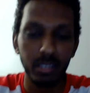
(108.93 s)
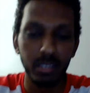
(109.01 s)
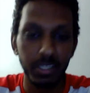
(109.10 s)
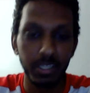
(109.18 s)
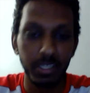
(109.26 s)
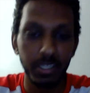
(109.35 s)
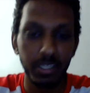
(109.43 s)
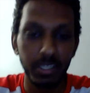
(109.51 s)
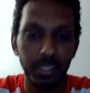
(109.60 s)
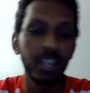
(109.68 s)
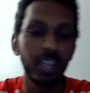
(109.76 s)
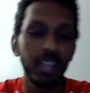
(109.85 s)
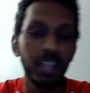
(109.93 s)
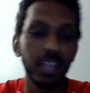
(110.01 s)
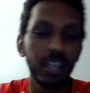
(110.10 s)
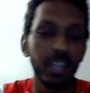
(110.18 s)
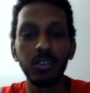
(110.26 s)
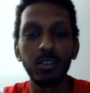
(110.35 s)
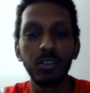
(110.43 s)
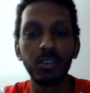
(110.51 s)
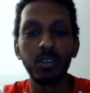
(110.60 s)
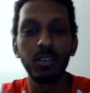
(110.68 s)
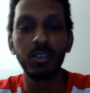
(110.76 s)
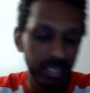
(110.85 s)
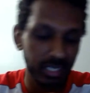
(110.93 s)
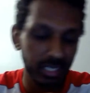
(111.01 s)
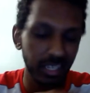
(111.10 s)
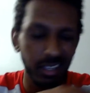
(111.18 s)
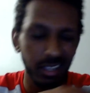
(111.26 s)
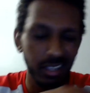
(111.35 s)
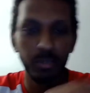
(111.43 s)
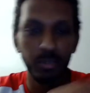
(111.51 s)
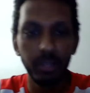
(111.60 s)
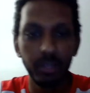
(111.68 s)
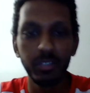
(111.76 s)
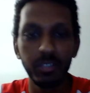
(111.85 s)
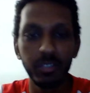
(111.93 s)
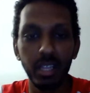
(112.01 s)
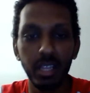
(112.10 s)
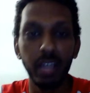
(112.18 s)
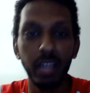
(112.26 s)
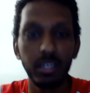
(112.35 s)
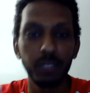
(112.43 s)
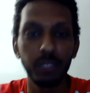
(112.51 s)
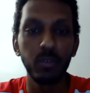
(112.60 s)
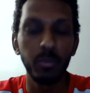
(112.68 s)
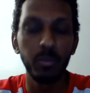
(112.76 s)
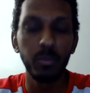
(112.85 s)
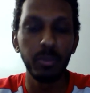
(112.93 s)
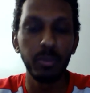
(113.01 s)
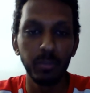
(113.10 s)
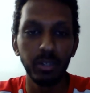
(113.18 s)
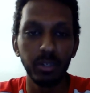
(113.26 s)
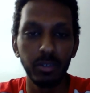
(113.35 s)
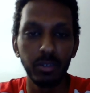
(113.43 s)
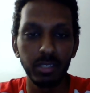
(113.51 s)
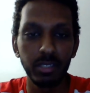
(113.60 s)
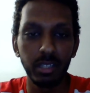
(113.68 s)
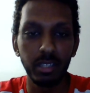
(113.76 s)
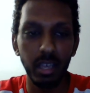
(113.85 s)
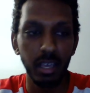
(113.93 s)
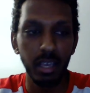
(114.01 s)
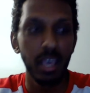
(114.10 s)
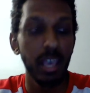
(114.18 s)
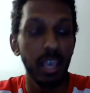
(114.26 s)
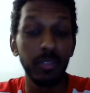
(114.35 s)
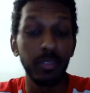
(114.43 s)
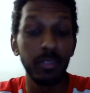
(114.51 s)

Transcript: because Cesc Fabregas has already been seeing a little bit of a decline in his form. People have been noticing that.